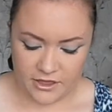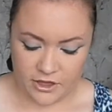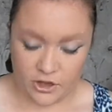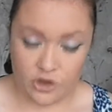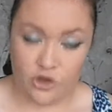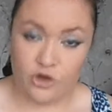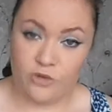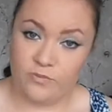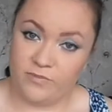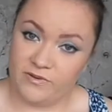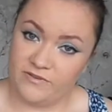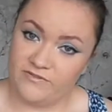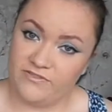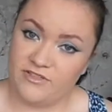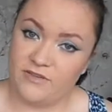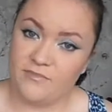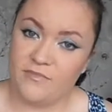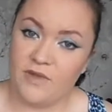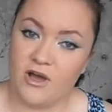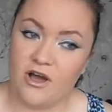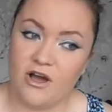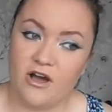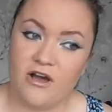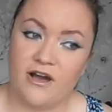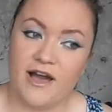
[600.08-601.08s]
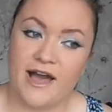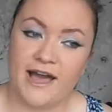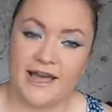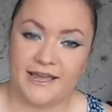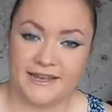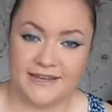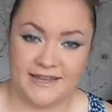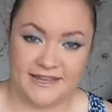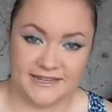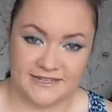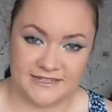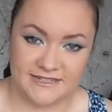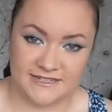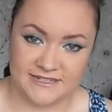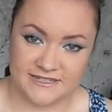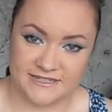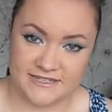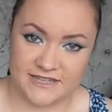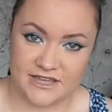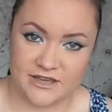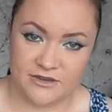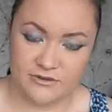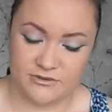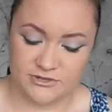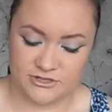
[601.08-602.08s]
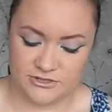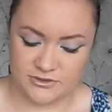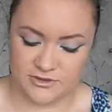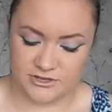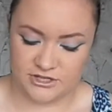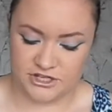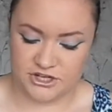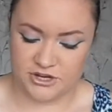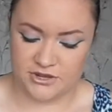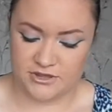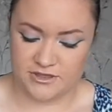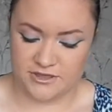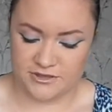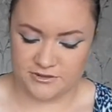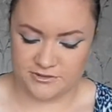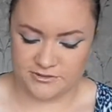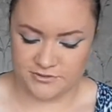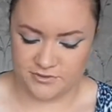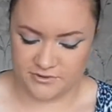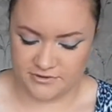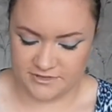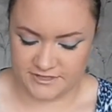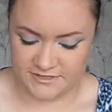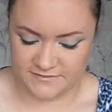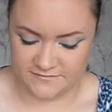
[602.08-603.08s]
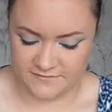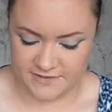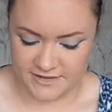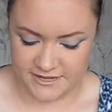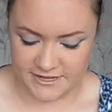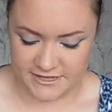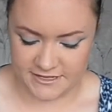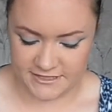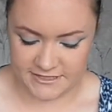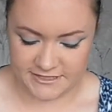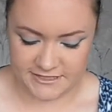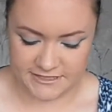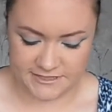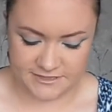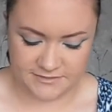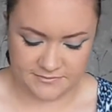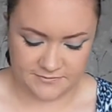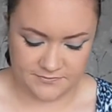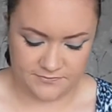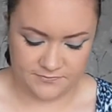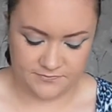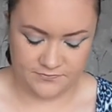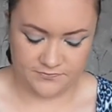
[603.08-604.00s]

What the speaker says: A couple of them are highlighters though, so I'll show you those ones first.